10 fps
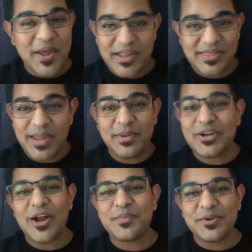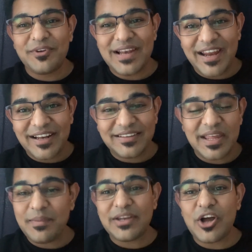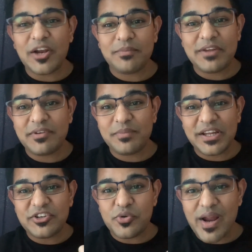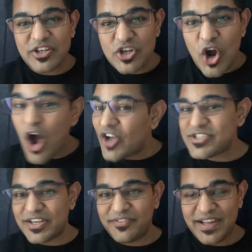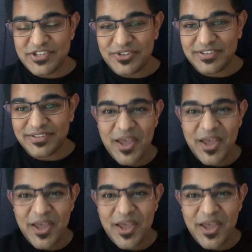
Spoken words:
They may not be related, they may not even be a direct causative agent.